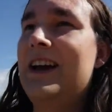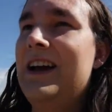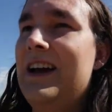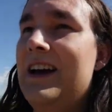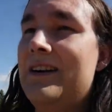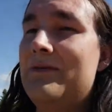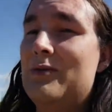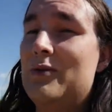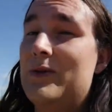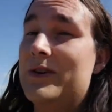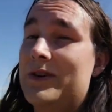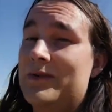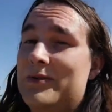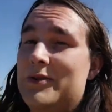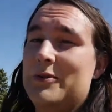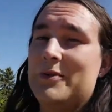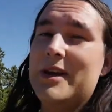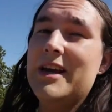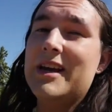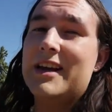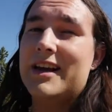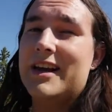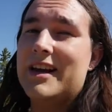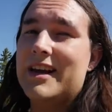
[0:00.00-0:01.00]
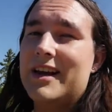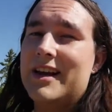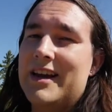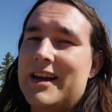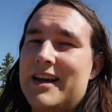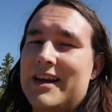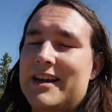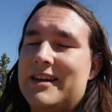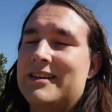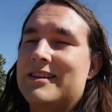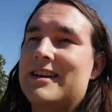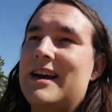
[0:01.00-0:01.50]
have a wonderful week,
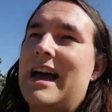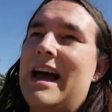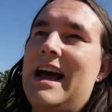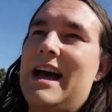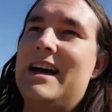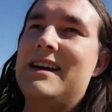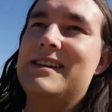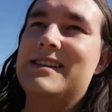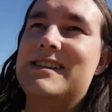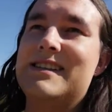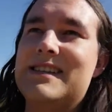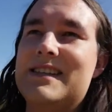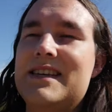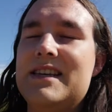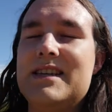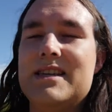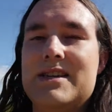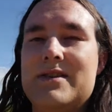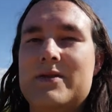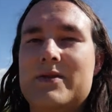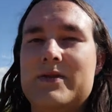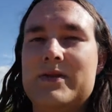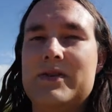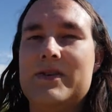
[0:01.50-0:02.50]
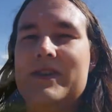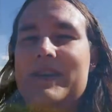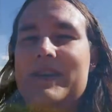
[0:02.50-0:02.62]
and I'll see you